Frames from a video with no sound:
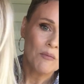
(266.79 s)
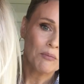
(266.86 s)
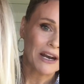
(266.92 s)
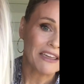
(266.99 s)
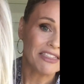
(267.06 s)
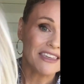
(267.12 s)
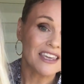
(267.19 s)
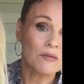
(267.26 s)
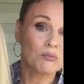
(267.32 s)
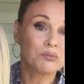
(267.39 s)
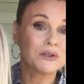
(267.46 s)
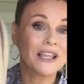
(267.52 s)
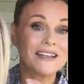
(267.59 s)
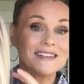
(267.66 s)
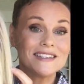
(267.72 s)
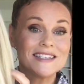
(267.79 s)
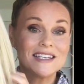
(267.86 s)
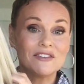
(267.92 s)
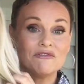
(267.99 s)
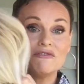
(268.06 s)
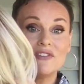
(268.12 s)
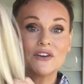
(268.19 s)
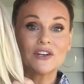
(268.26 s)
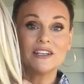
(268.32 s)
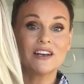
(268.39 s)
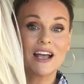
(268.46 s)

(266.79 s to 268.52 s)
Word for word: But I think it blends in very